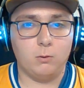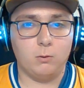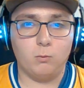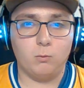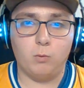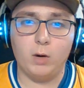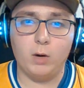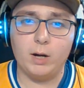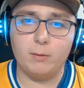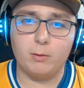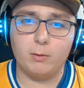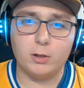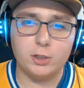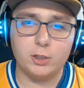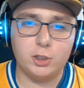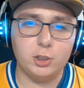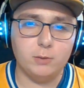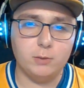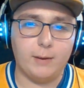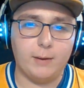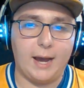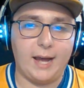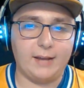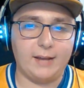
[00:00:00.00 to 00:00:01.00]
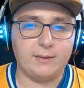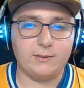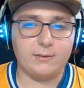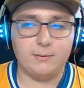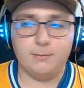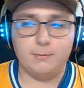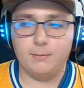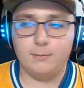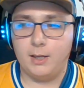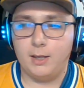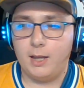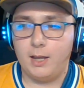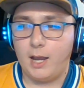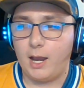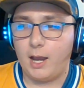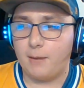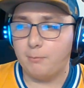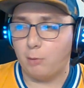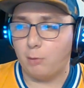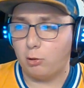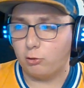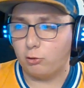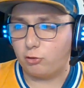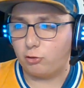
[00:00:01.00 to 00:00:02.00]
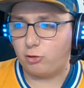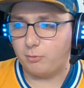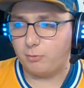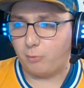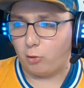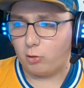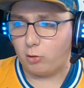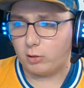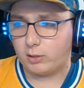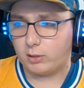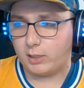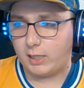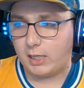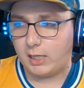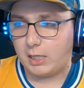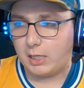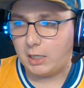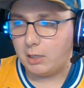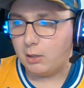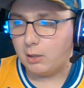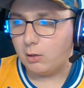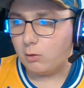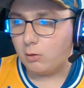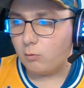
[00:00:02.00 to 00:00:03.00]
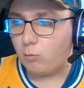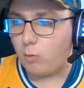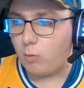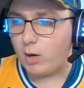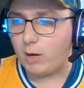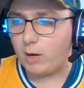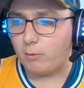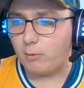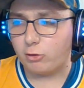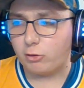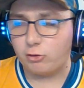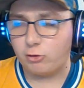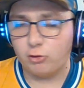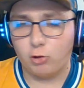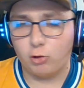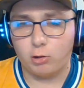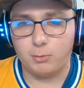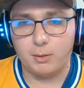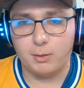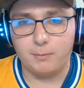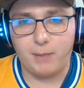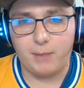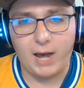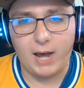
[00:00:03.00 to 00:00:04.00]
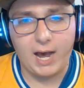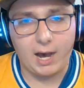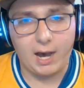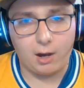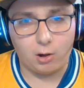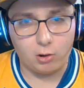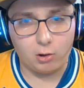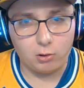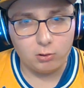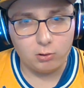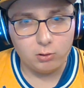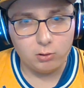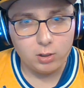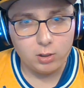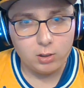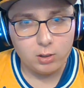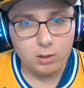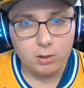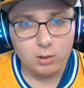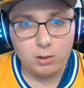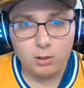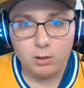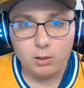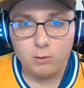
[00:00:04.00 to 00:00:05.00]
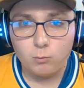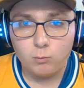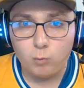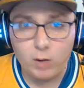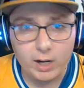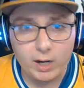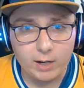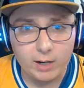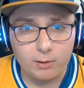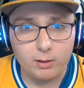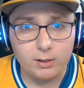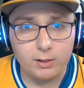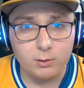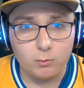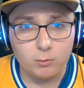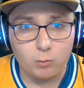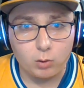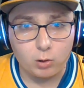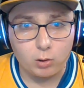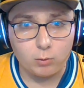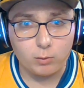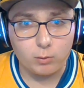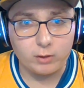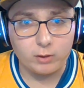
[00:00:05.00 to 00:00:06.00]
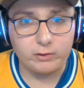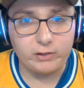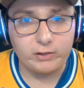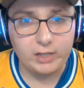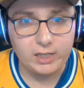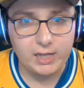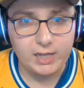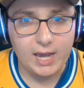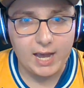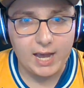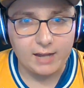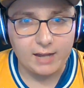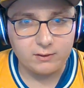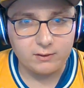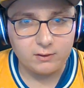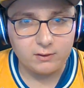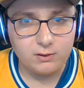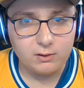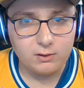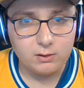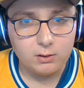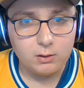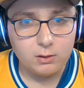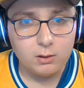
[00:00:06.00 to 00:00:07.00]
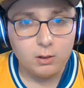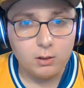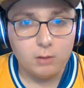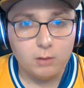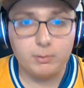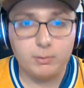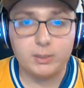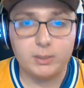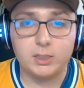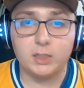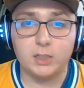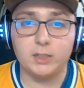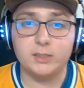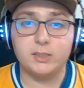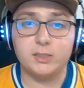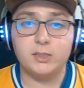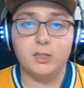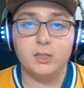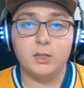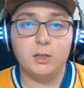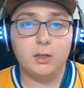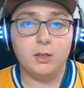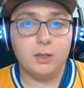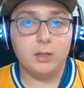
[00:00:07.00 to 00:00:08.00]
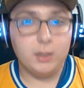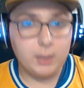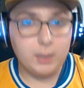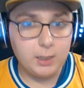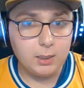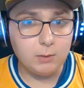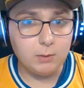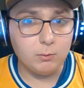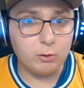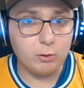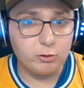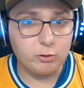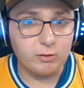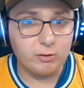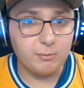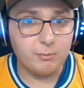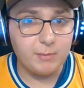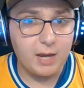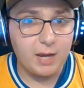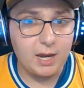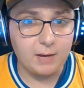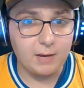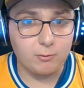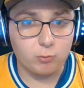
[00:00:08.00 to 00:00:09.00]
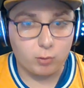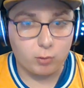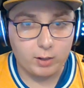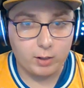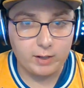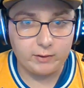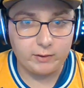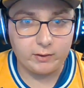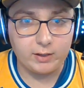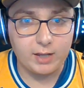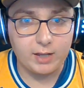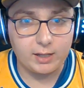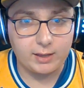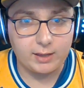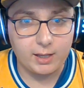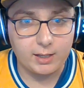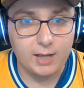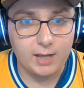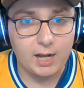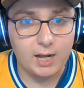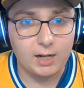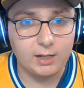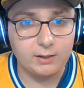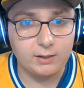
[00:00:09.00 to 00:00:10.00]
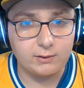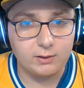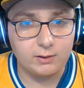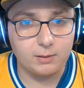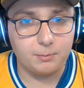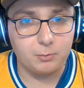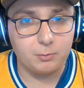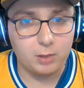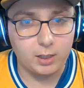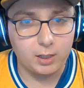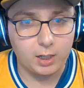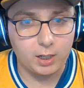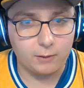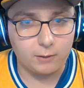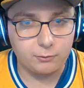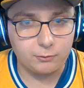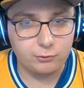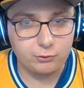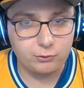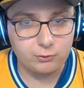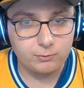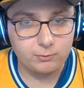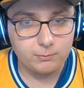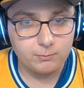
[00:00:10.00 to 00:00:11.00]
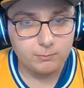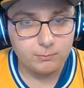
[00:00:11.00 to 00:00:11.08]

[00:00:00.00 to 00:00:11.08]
Where were you at? And most importantly, where was Norman Powell? Where in the world was he at? Because he was the main reason that they got into the playoffs.